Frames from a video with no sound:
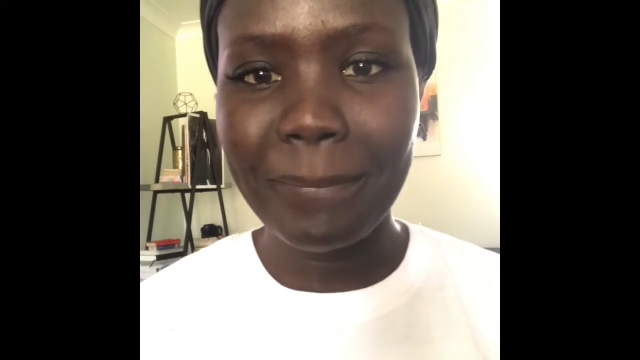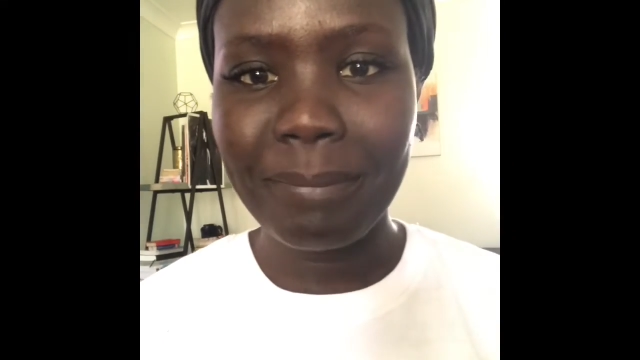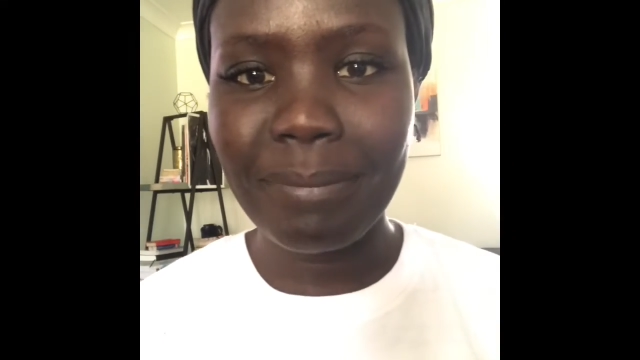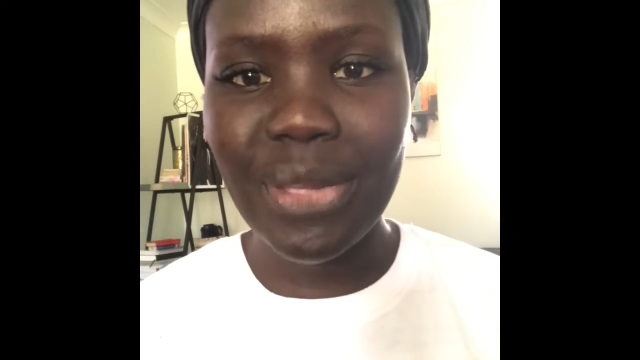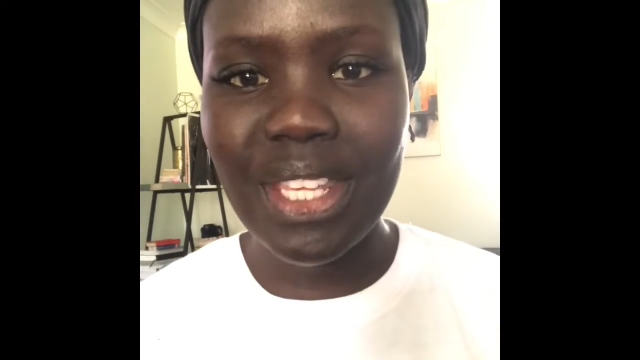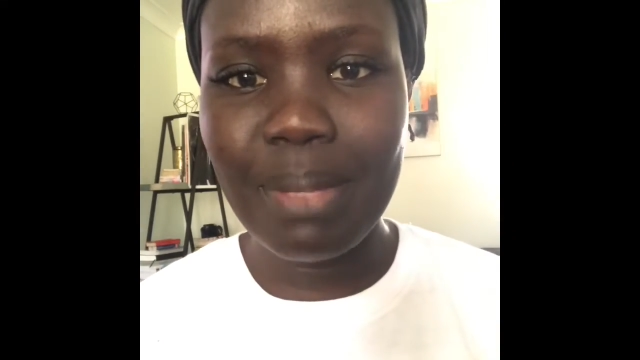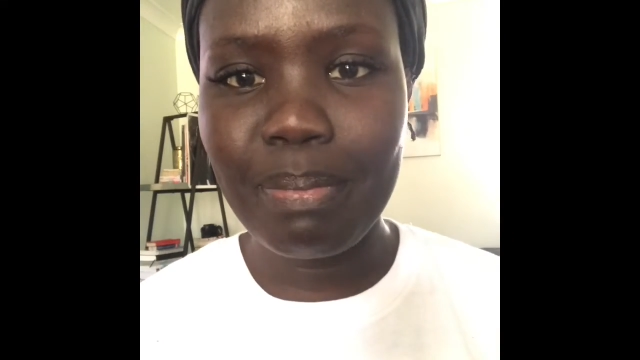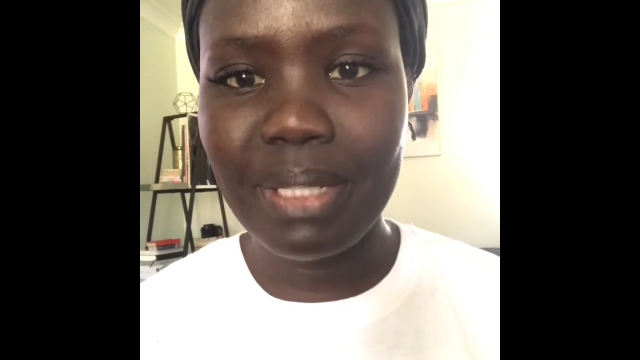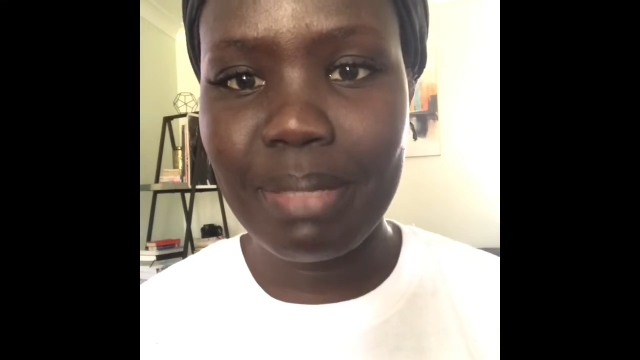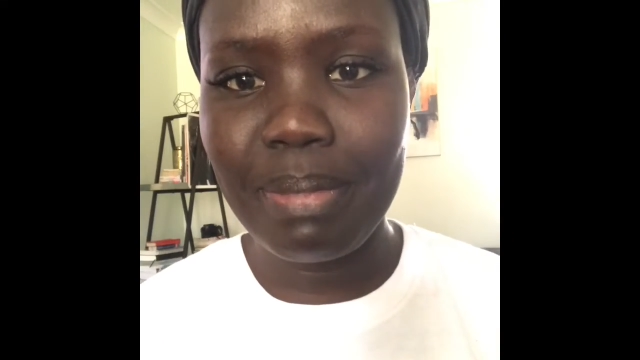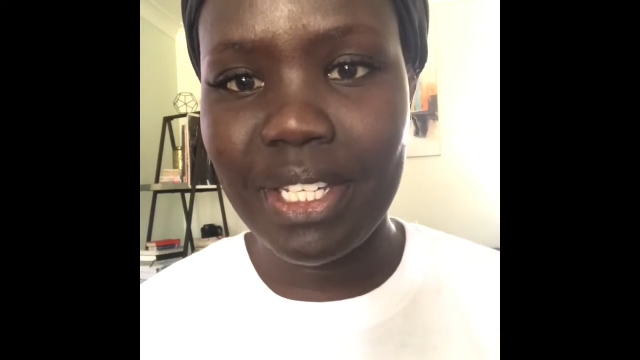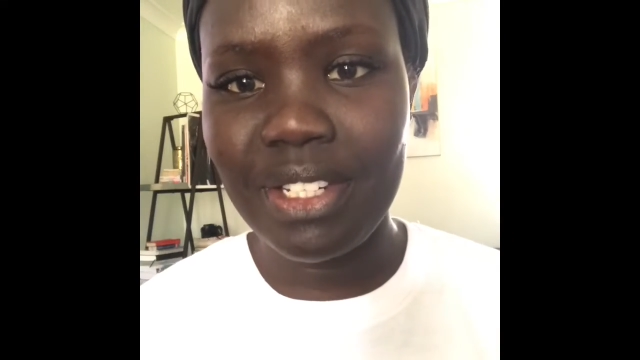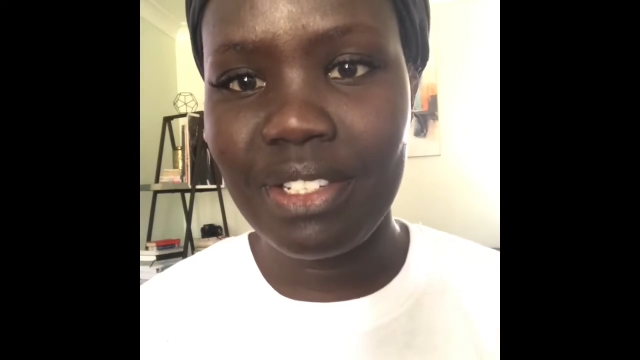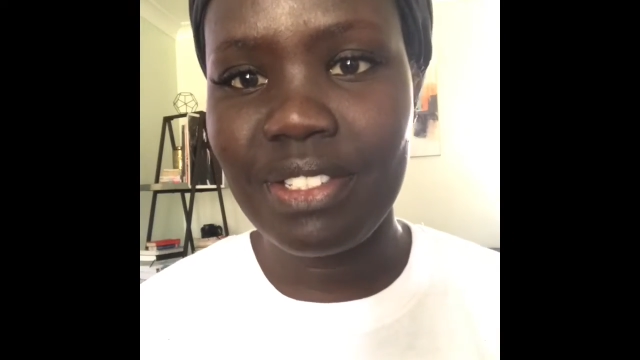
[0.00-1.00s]
simply
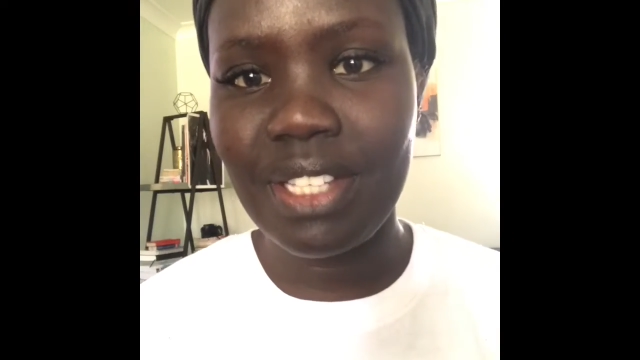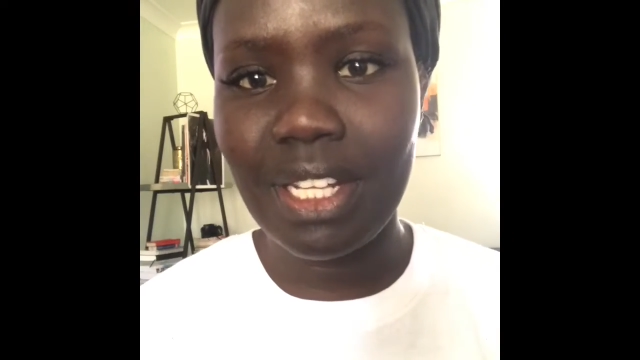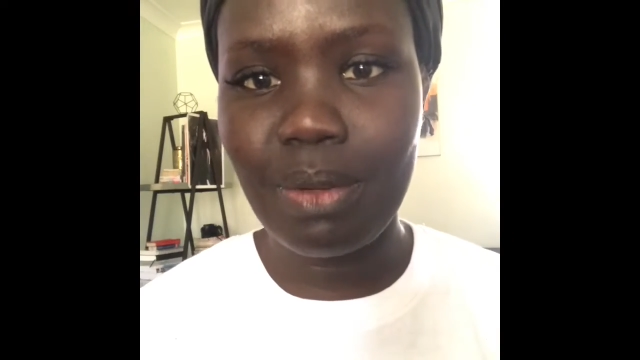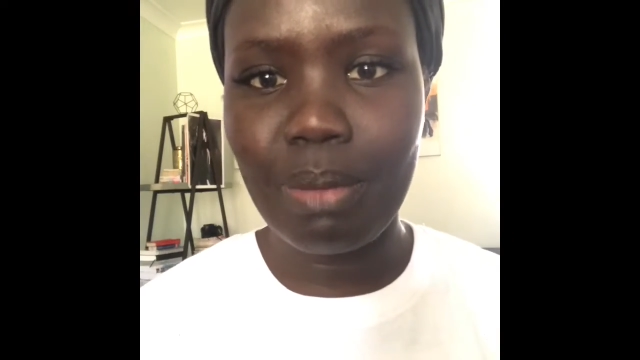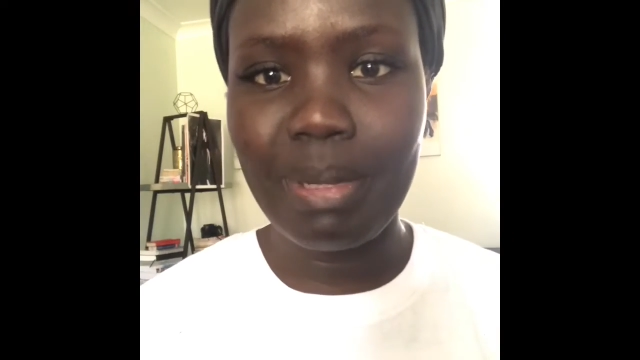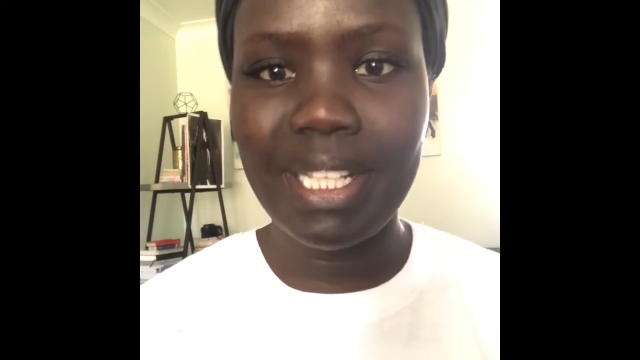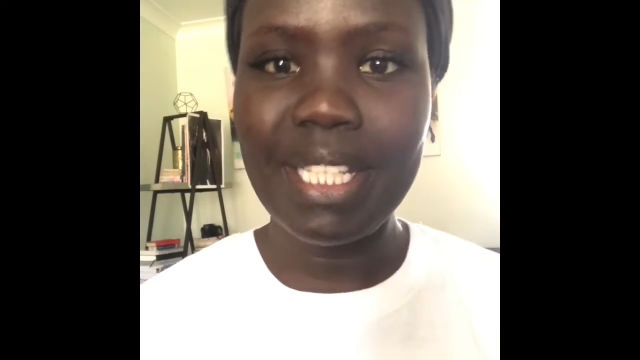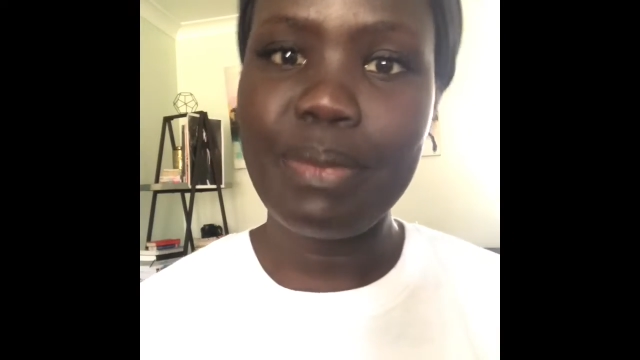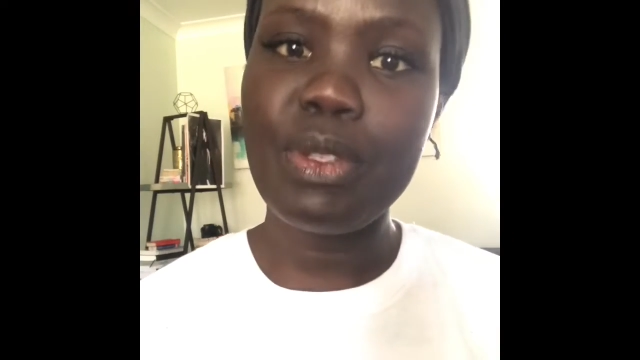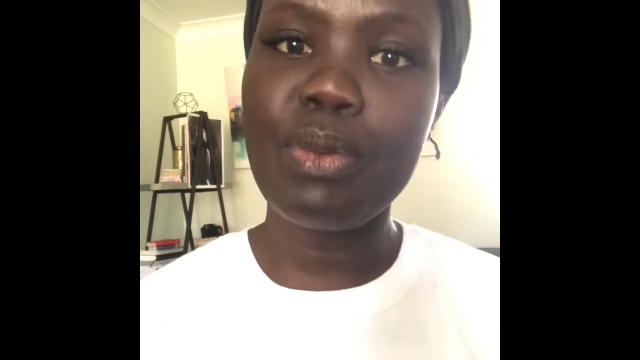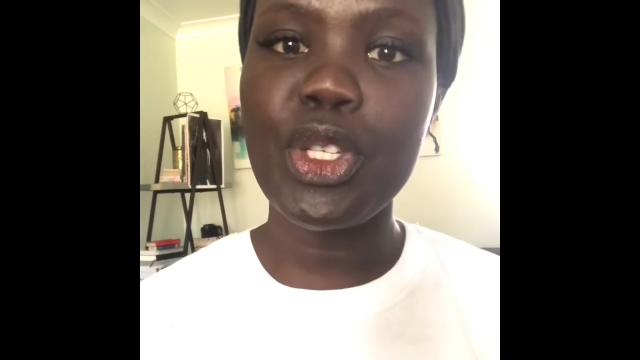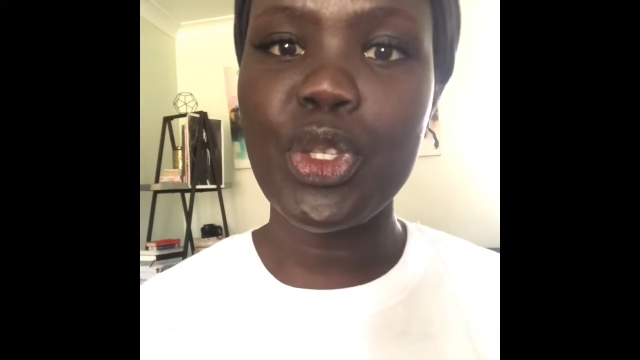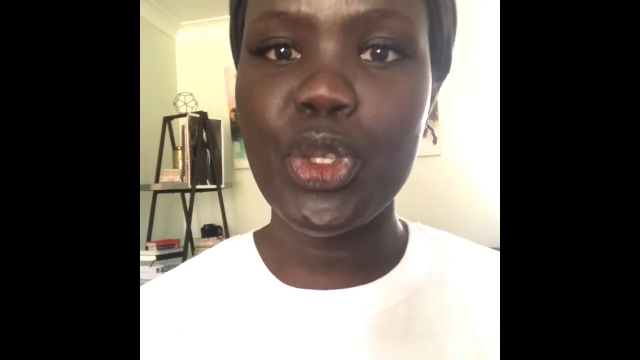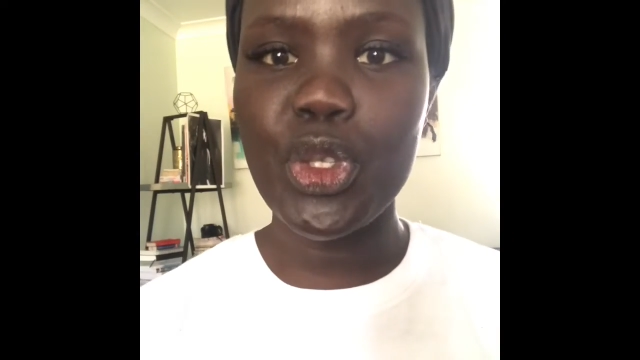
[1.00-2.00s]
because I don't want my lips to be
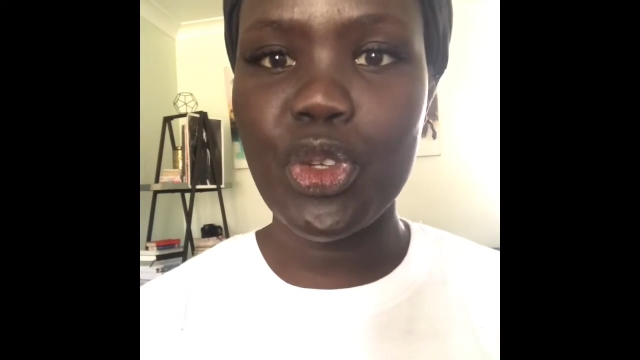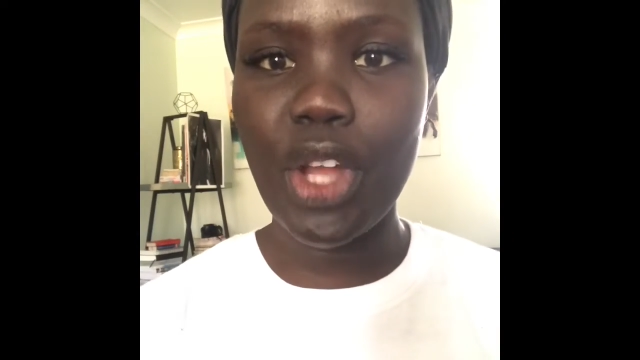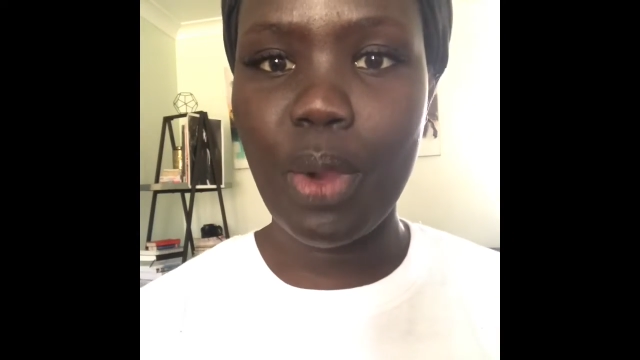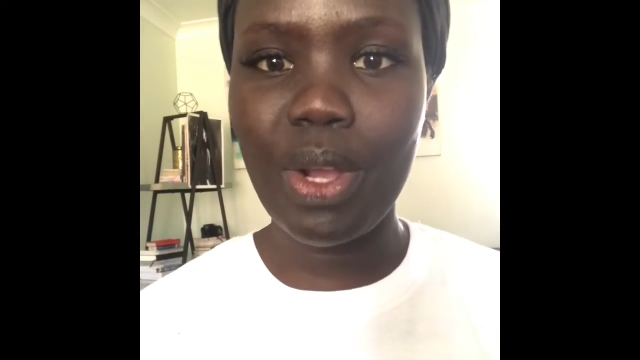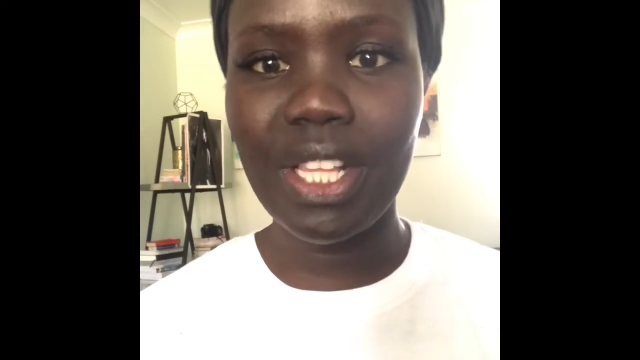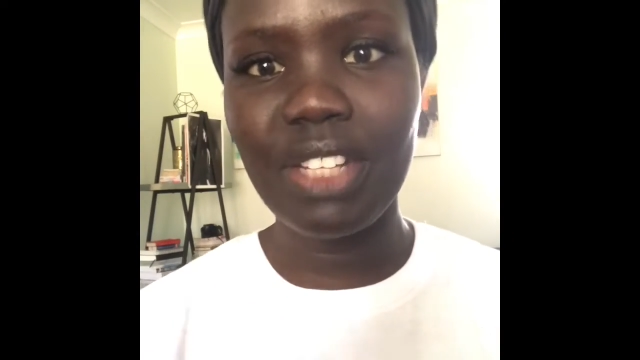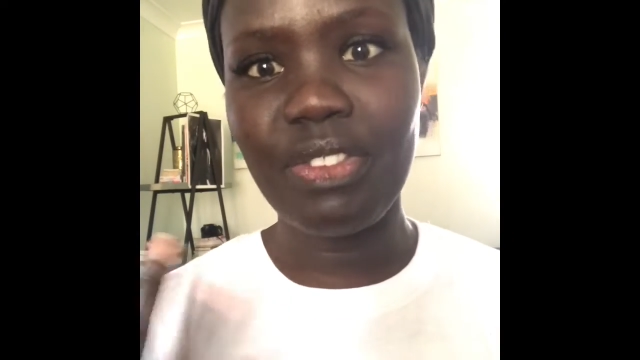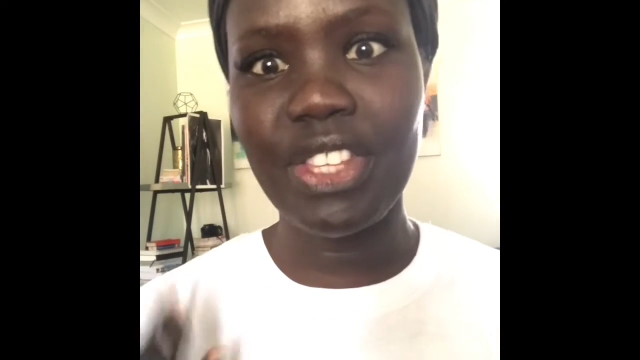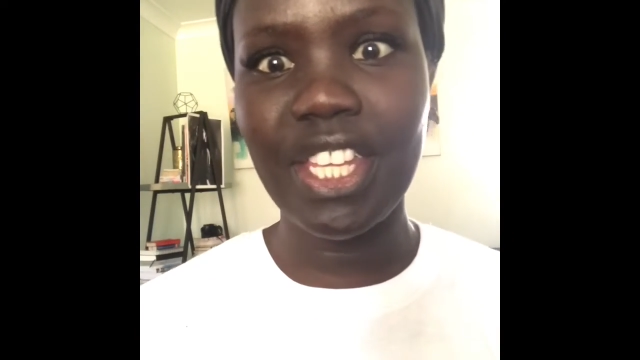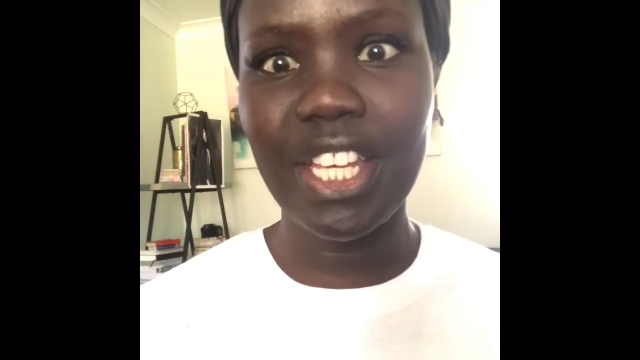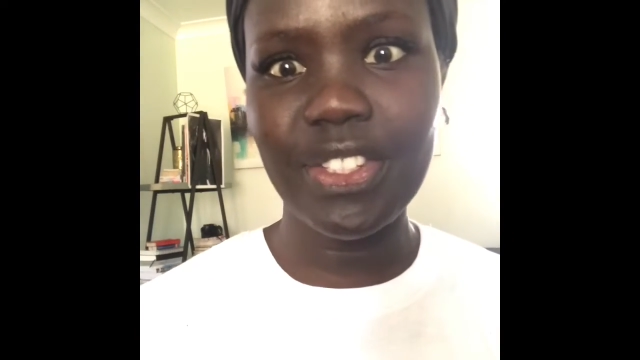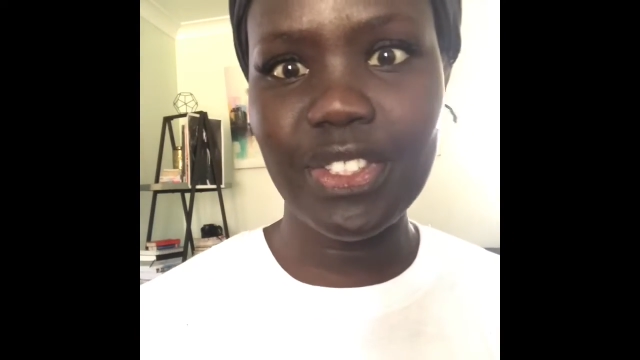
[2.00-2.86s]
too dry while everything else